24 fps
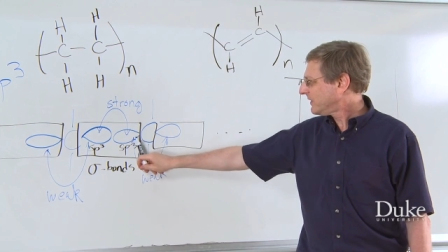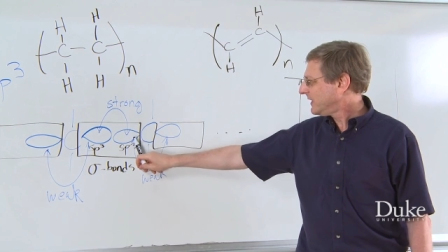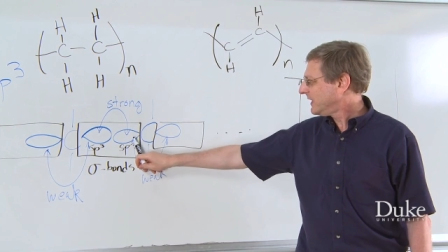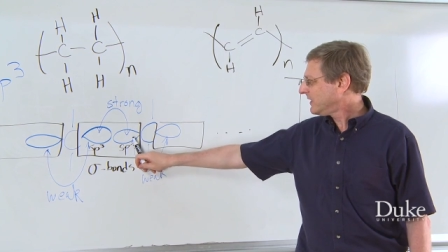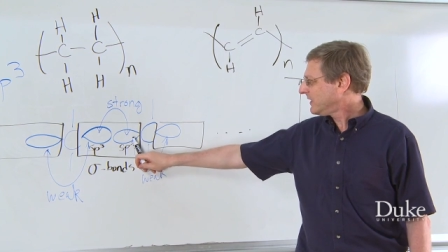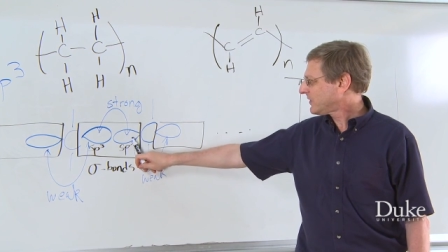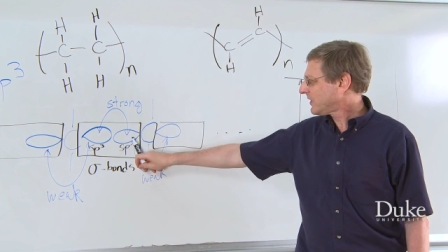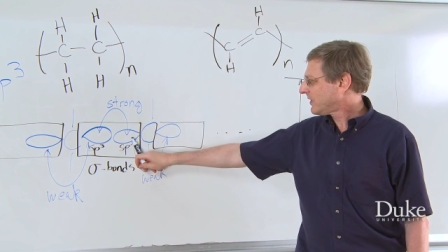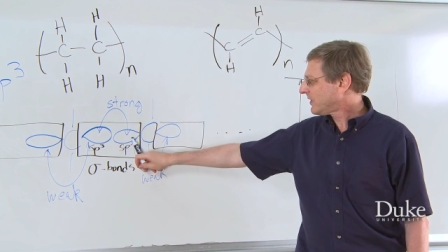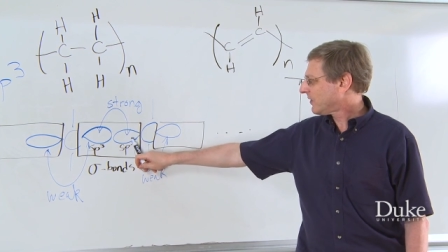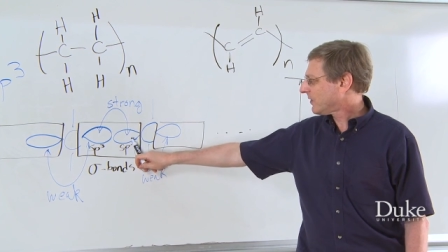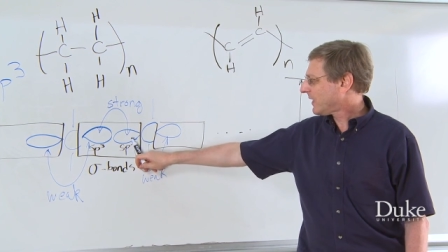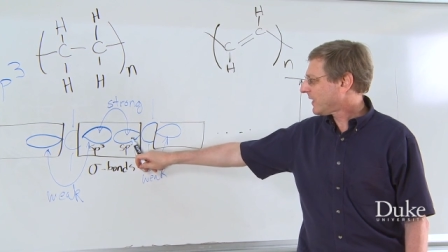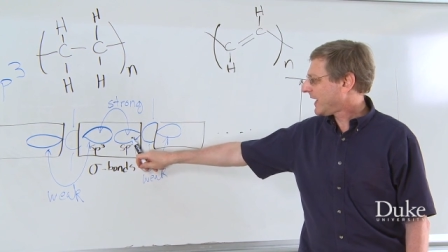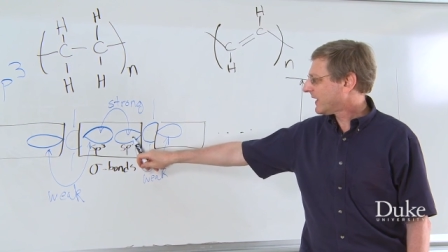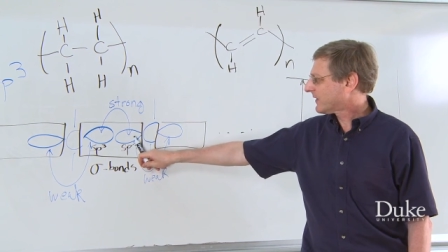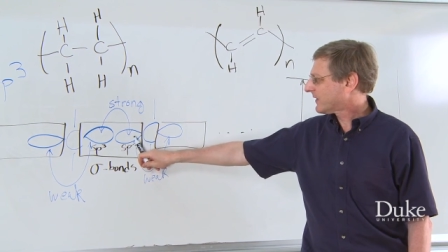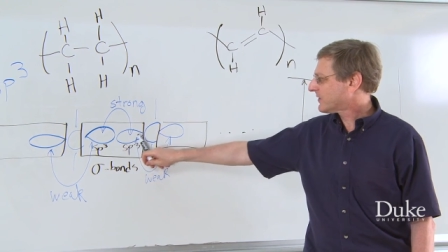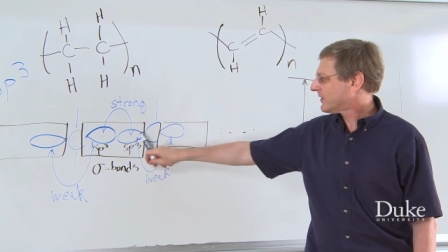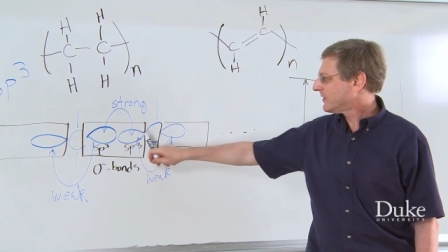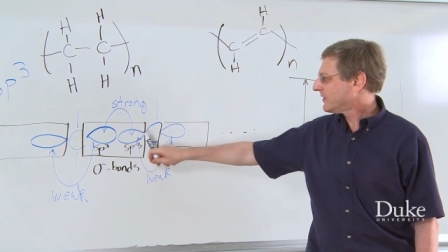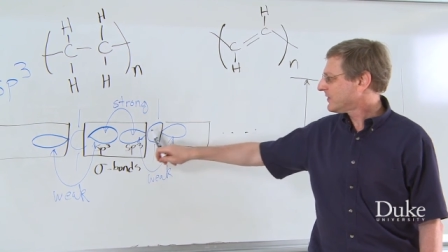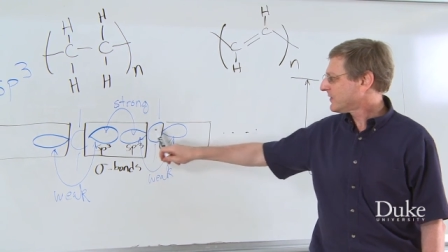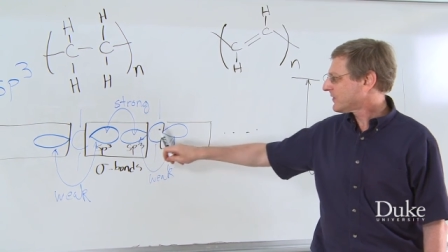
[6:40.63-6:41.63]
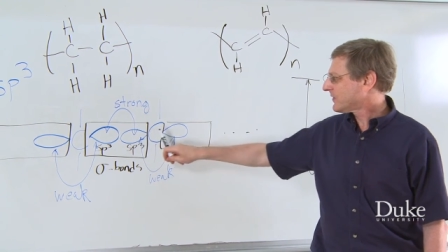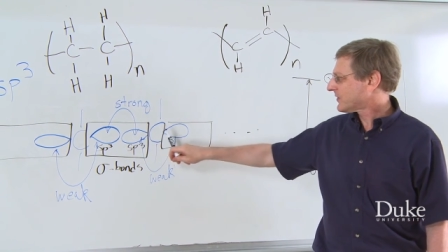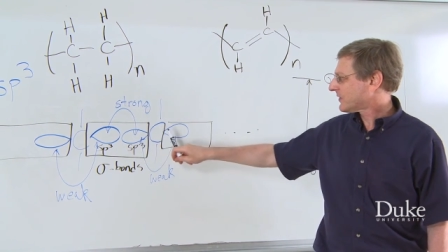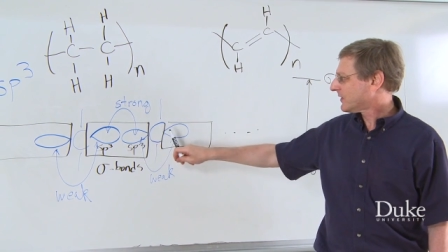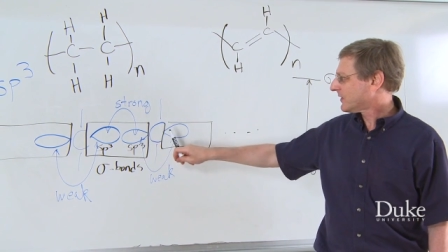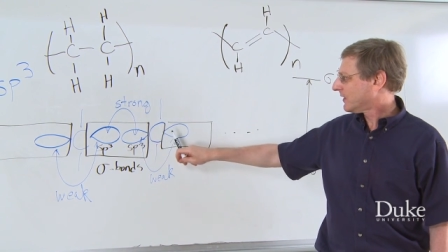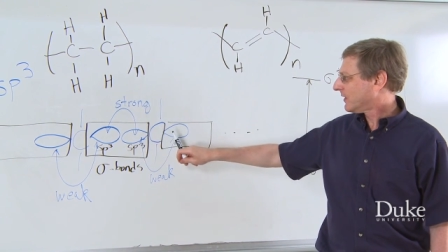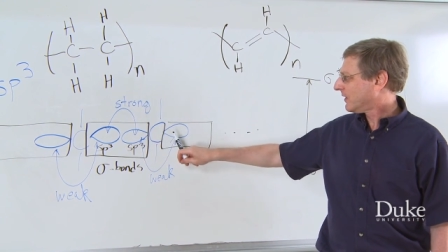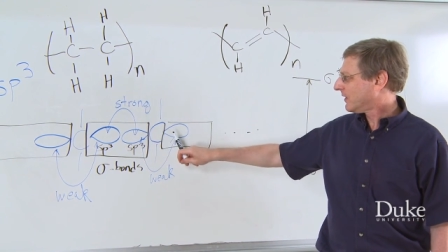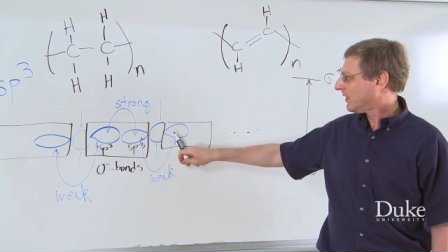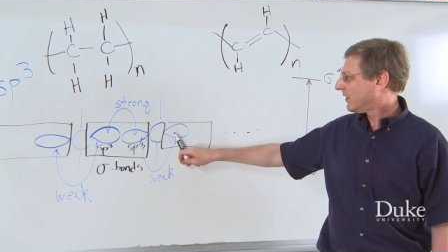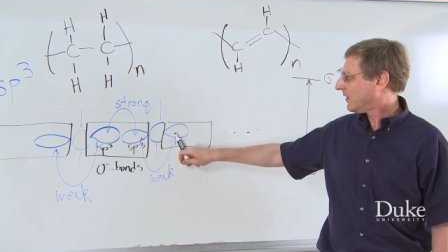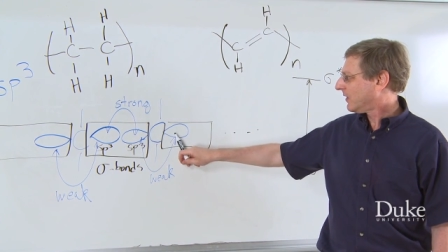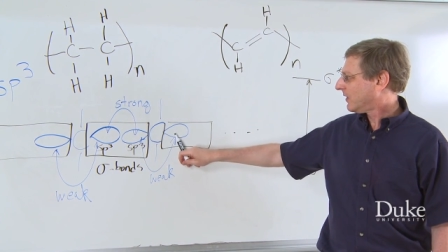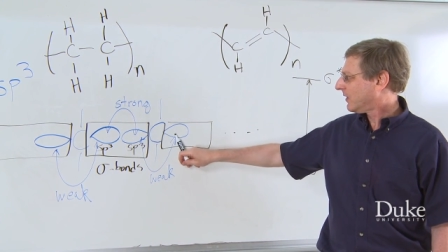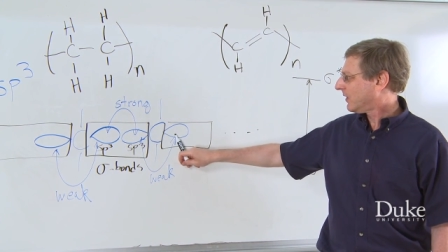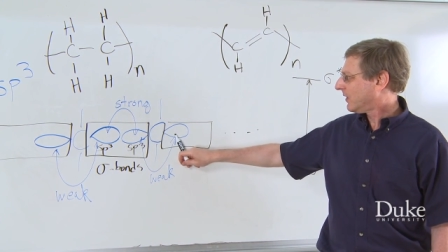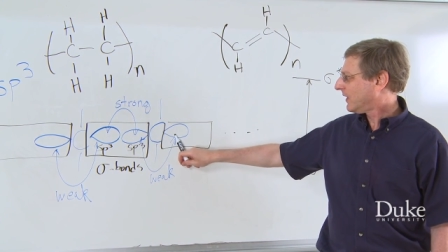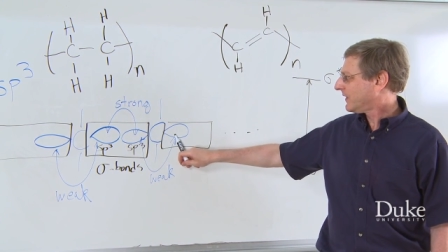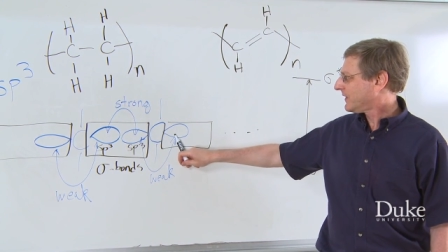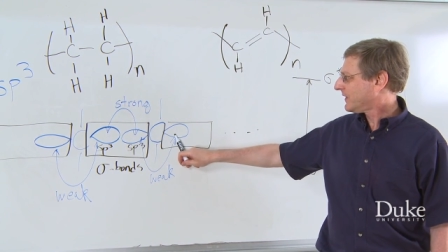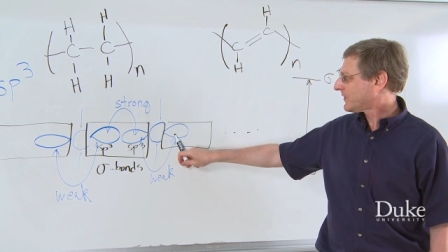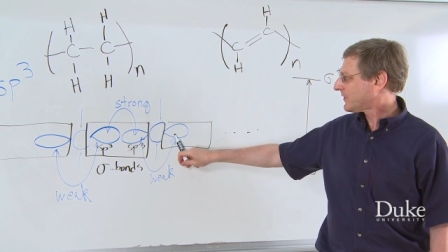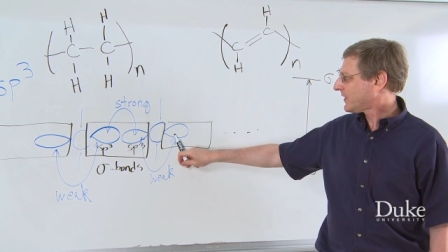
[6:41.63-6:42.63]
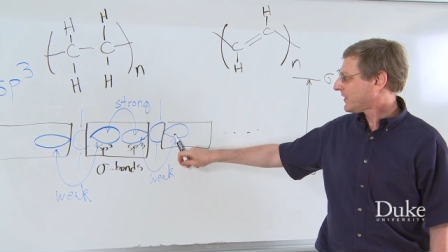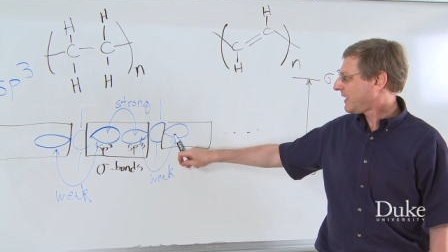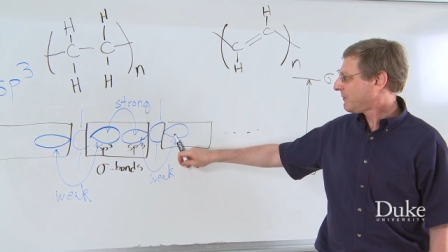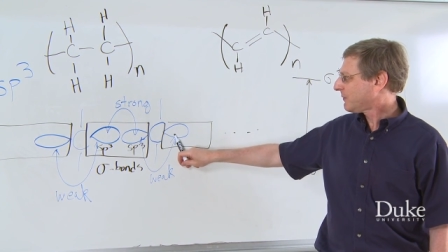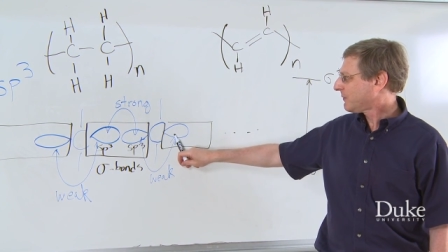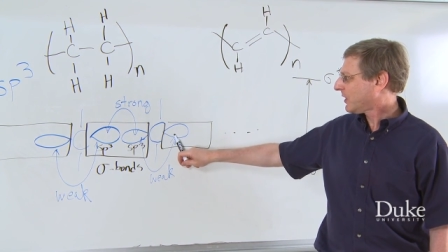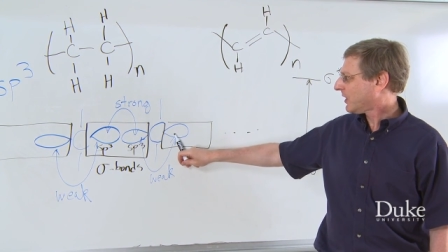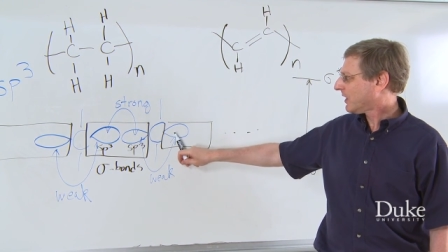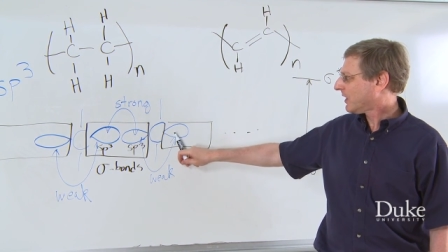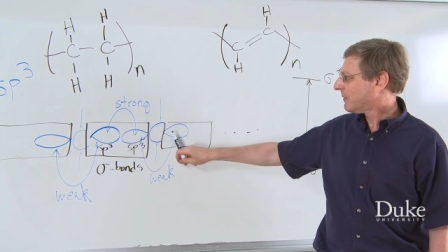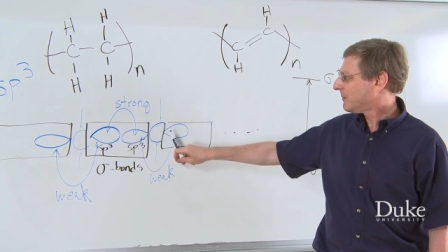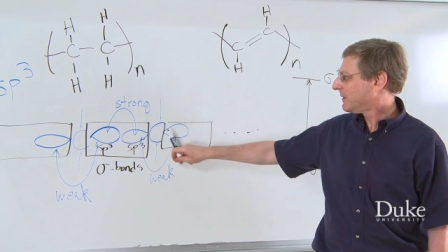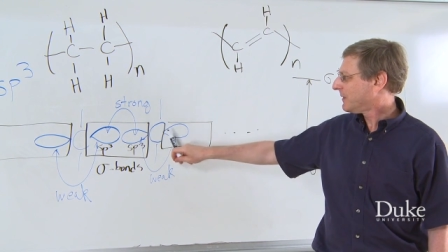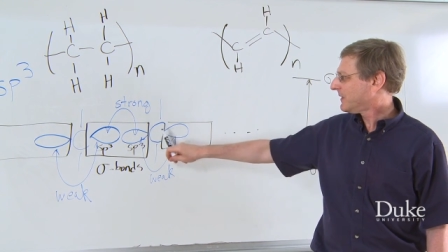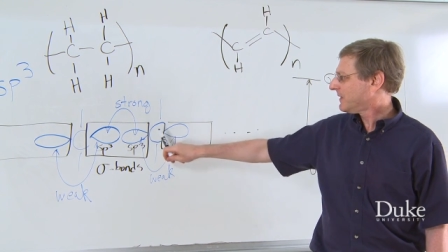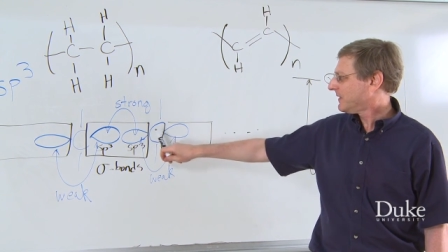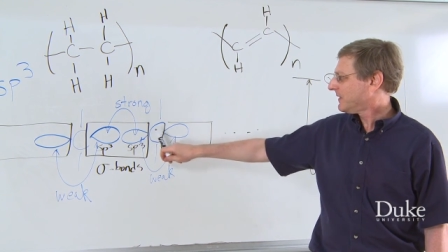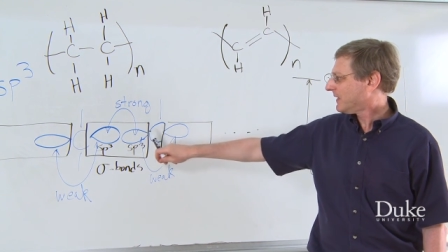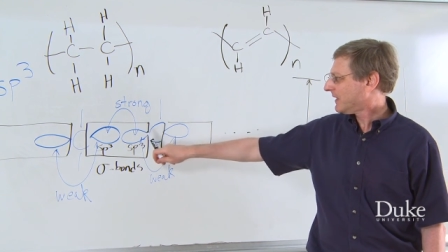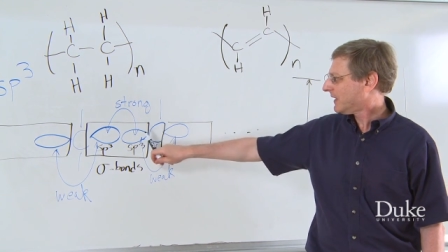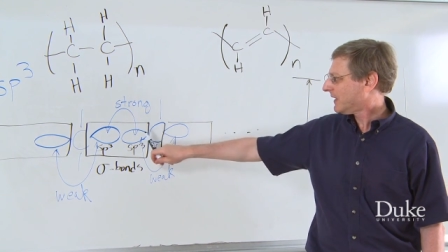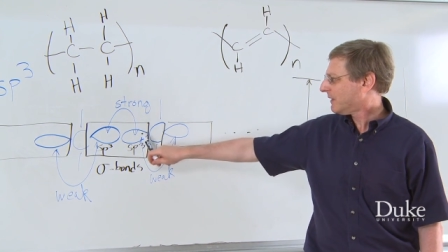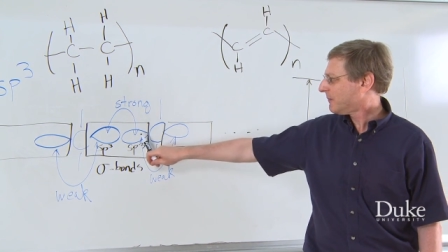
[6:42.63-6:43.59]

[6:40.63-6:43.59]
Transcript: these interactions on the same carbon